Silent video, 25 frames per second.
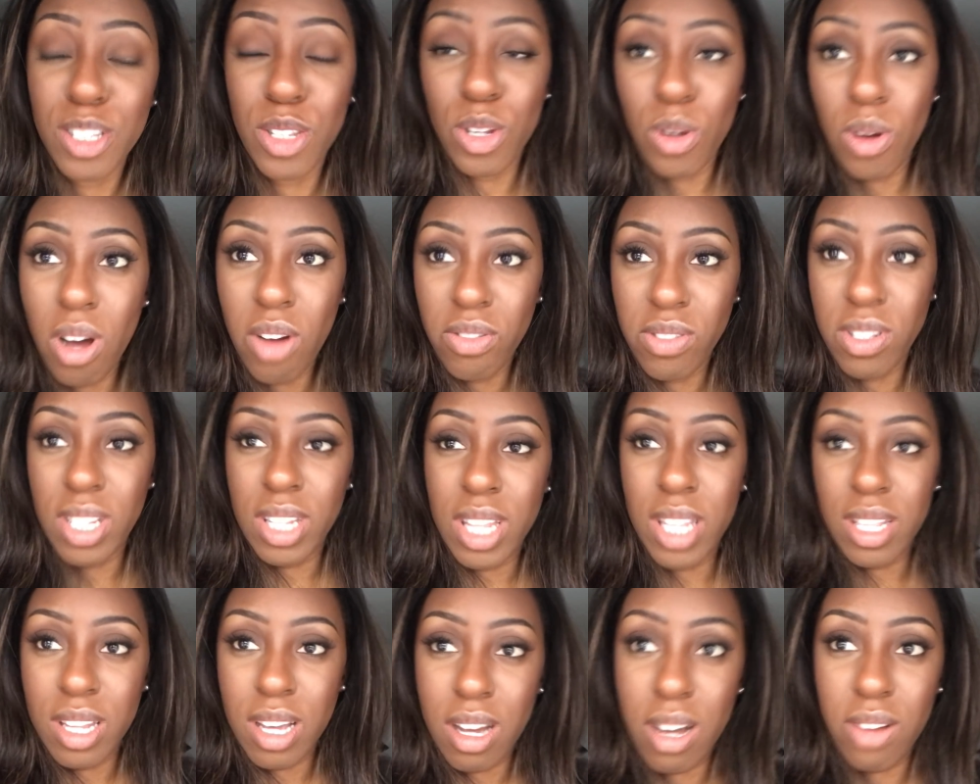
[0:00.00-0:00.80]
so
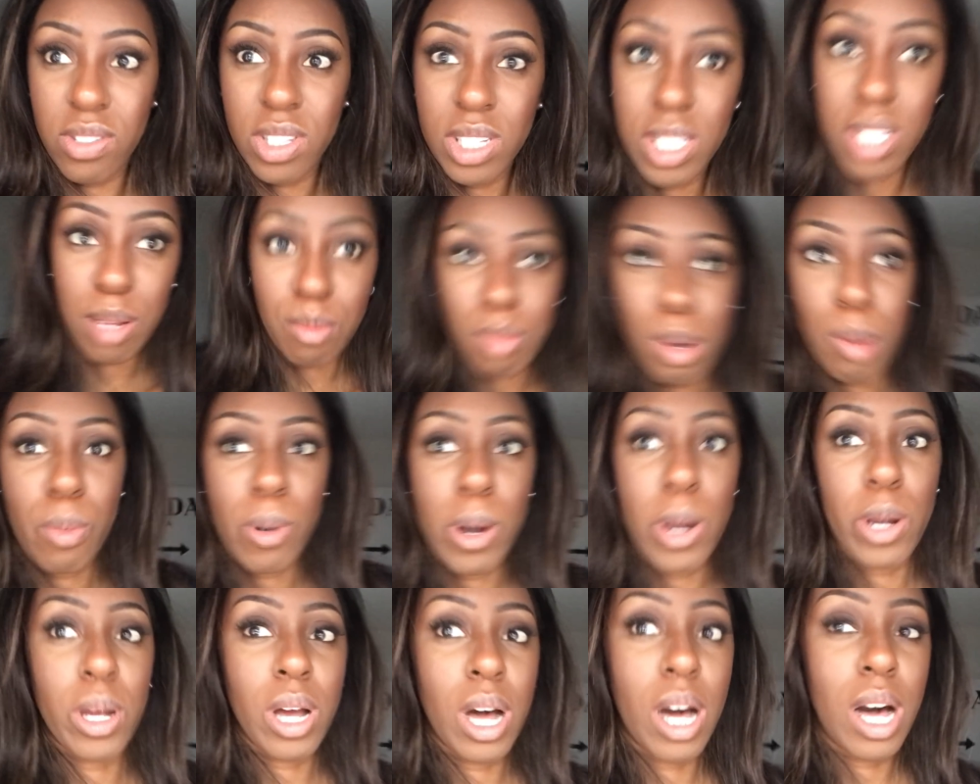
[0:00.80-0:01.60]
after seeing my
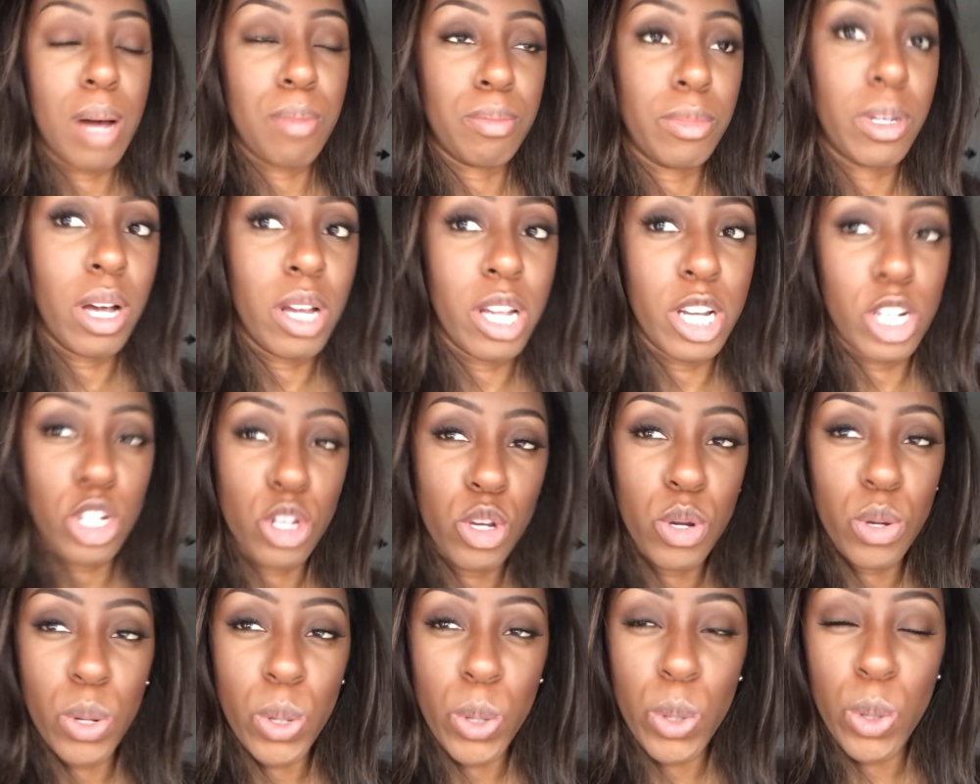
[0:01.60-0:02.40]
broker, I'm going
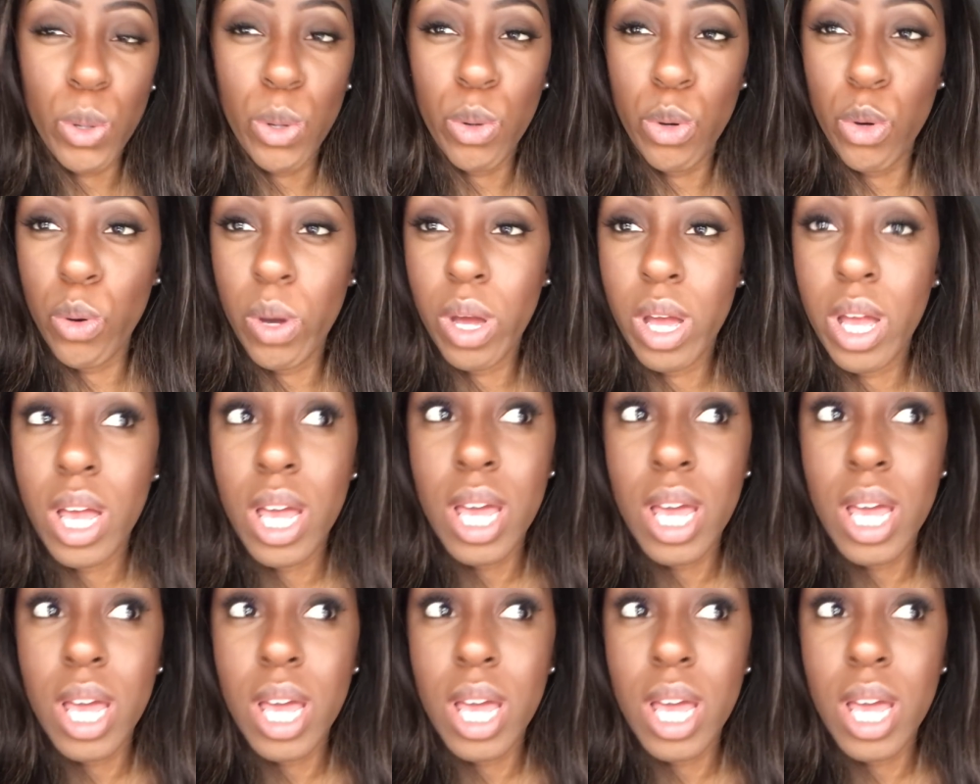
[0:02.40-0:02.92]
to,